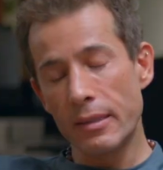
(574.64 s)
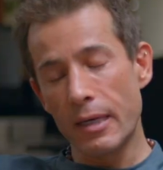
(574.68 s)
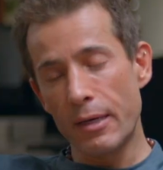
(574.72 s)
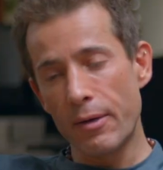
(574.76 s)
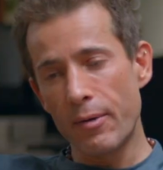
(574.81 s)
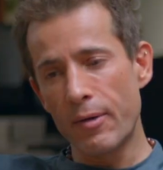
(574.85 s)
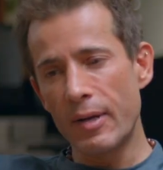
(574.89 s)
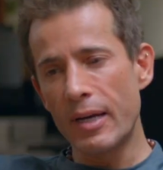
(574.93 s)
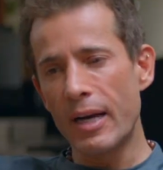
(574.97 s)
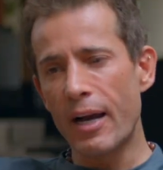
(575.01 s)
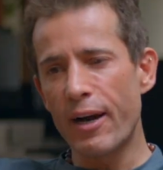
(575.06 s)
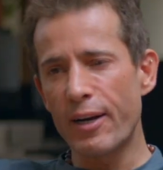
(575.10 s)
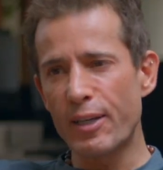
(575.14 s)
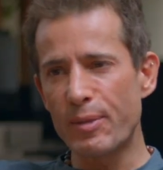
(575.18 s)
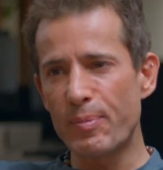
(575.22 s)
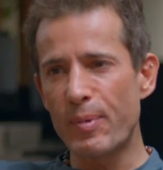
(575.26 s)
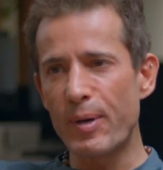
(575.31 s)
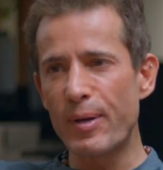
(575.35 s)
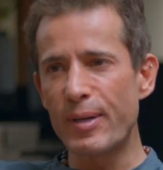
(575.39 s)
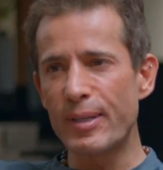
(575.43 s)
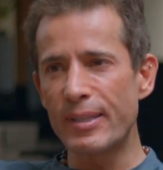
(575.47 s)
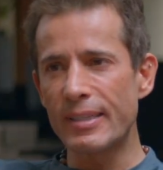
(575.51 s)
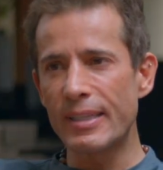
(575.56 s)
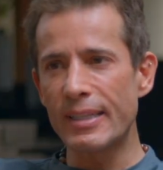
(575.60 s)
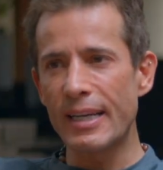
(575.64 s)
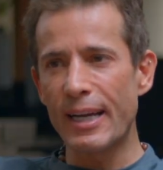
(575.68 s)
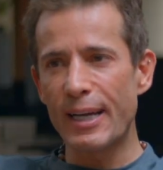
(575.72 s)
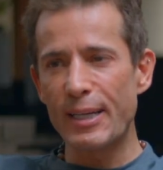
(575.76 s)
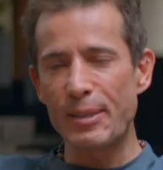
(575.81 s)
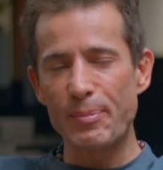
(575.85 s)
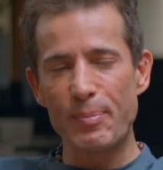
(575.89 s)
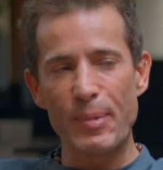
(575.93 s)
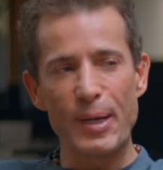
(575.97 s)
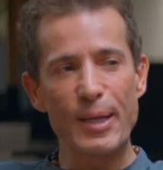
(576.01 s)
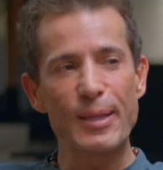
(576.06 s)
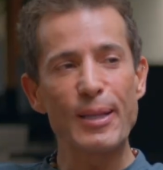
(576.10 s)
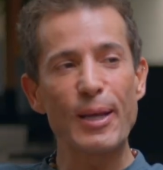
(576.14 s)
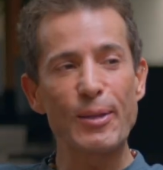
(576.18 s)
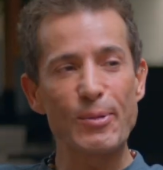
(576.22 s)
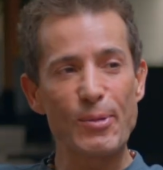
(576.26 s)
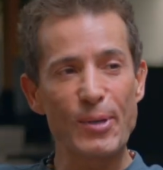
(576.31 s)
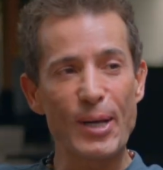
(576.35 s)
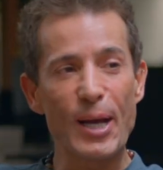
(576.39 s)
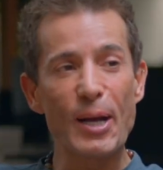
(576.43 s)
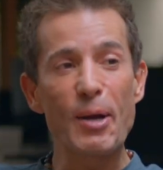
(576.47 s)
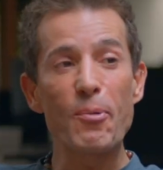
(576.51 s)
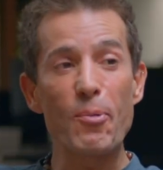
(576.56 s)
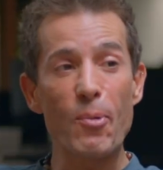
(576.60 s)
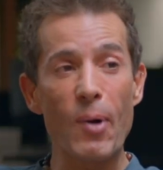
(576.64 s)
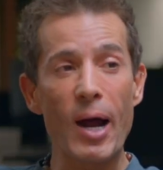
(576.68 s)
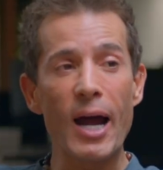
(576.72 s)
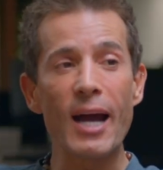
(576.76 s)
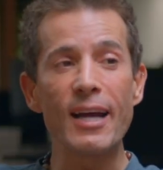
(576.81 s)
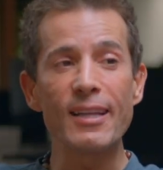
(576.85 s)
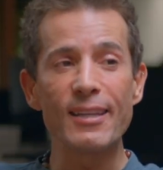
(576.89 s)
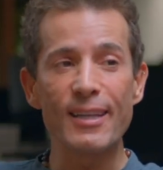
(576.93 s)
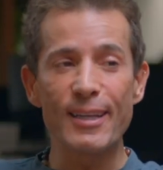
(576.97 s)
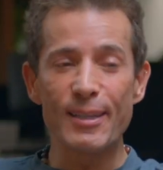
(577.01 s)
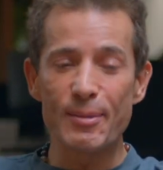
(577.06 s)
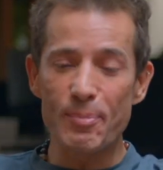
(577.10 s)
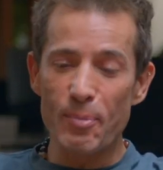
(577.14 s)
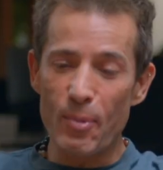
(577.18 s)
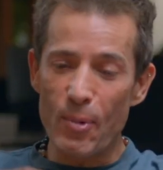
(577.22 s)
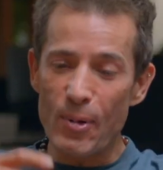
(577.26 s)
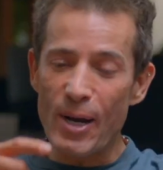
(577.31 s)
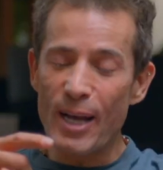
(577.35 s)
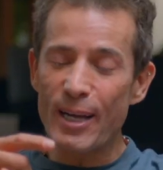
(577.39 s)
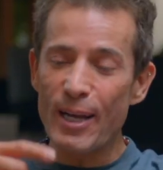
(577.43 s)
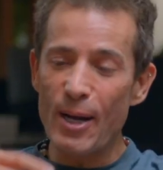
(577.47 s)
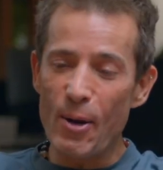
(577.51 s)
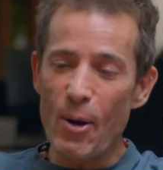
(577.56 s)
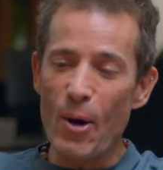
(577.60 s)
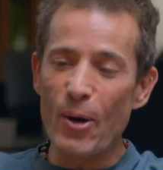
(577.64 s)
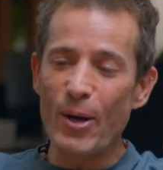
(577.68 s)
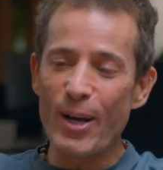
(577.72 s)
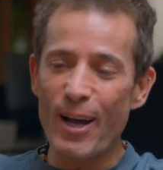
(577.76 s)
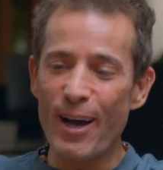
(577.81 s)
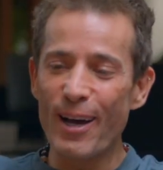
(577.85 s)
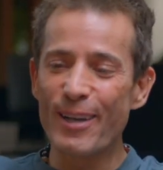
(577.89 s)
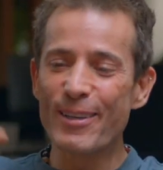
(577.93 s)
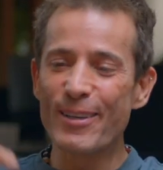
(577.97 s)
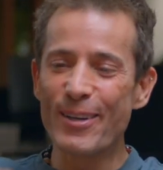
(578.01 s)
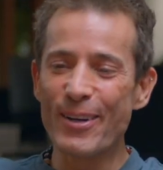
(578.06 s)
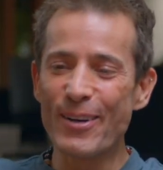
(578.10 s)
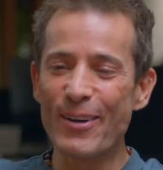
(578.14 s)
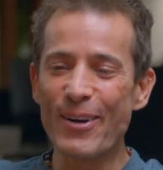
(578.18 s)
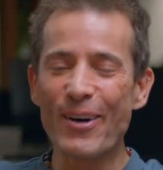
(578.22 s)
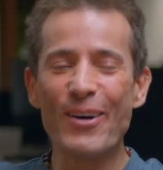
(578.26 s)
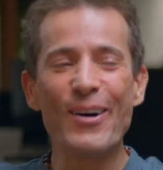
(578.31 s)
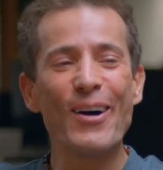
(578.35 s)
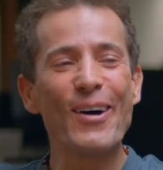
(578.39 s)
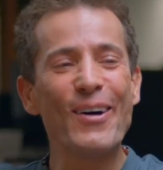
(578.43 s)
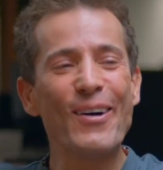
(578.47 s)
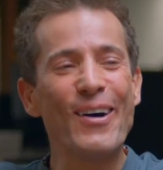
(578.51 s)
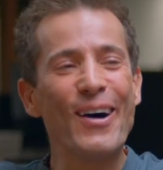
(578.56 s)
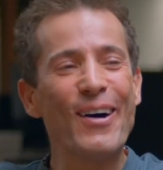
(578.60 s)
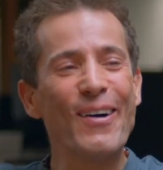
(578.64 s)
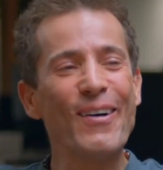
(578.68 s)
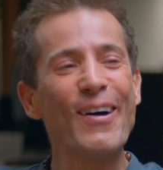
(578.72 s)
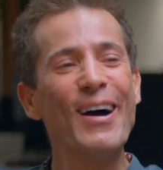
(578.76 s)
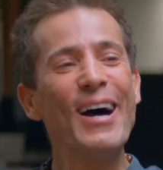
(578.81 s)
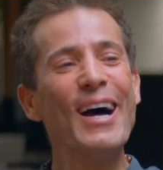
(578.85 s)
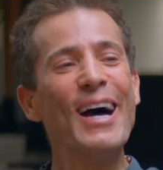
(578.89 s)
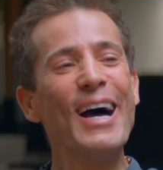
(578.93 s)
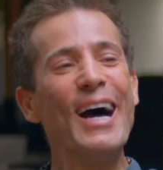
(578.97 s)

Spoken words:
Generally, our experience has been that to get it right, it's more like a long cut, and that